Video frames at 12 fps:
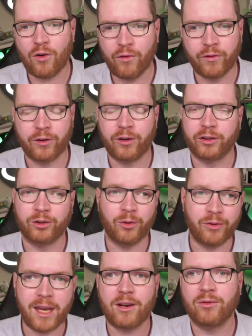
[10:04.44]
over so
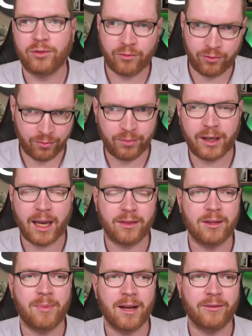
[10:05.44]
they could get
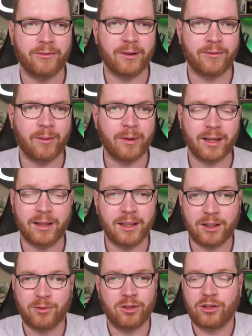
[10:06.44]
the benefit from it.
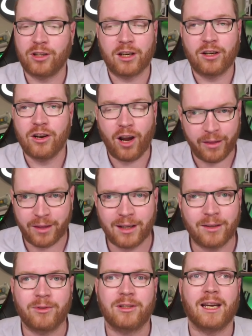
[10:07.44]
This was just nothing
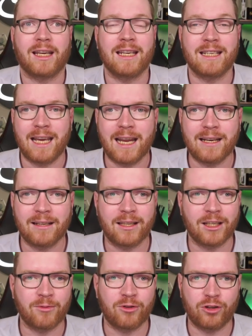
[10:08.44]
that was like intended.
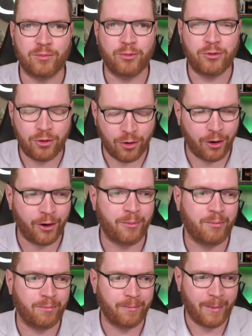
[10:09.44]
This was just pure
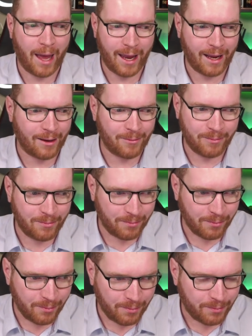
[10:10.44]
like
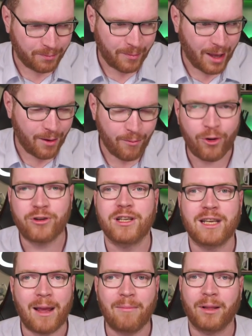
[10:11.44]

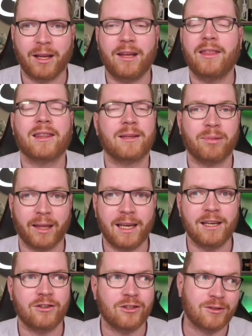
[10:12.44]
emerging gameplay that the
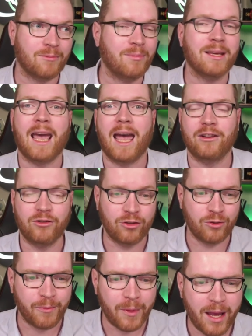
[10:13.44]
players just began to do.